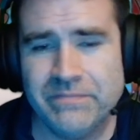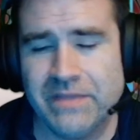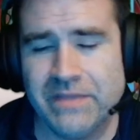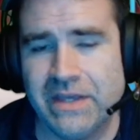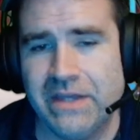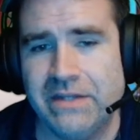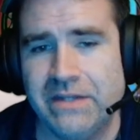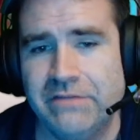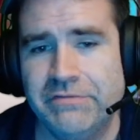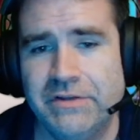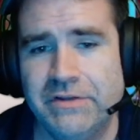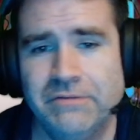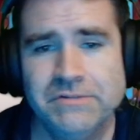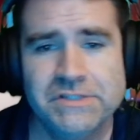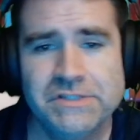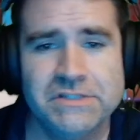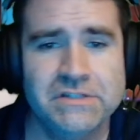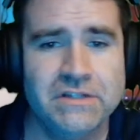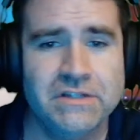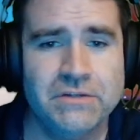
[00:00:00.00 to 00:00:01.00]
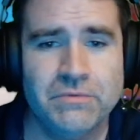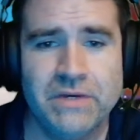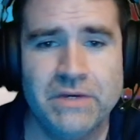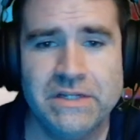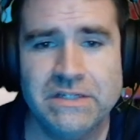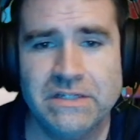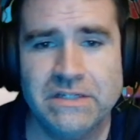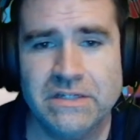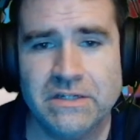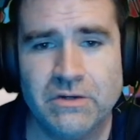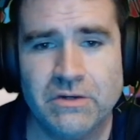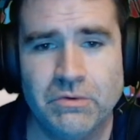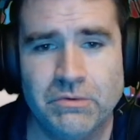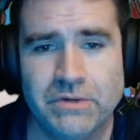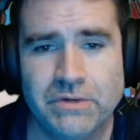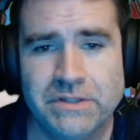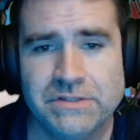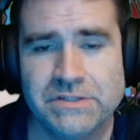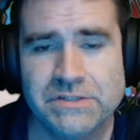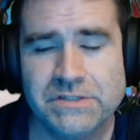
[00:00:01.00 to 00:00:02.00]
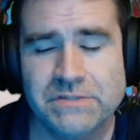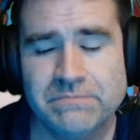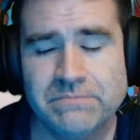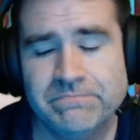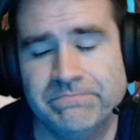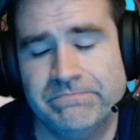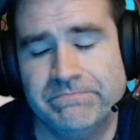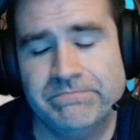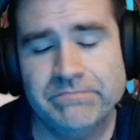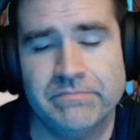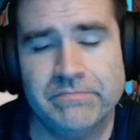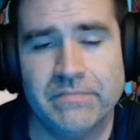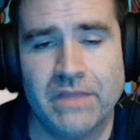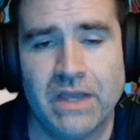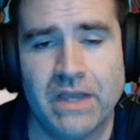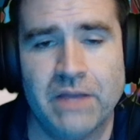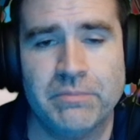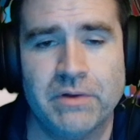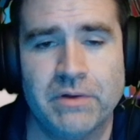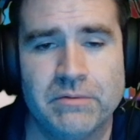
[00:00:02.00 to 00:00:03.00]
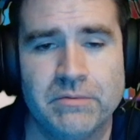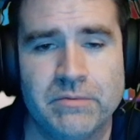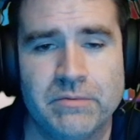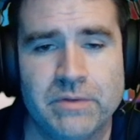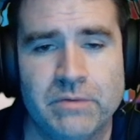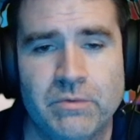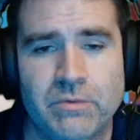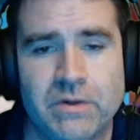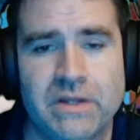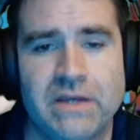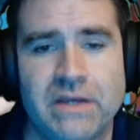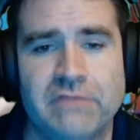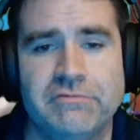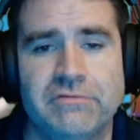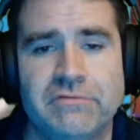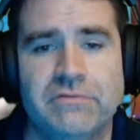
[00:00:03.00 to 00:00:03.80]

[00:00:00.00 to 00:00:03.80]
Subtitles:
And if there was another way to get coins, I probably would have.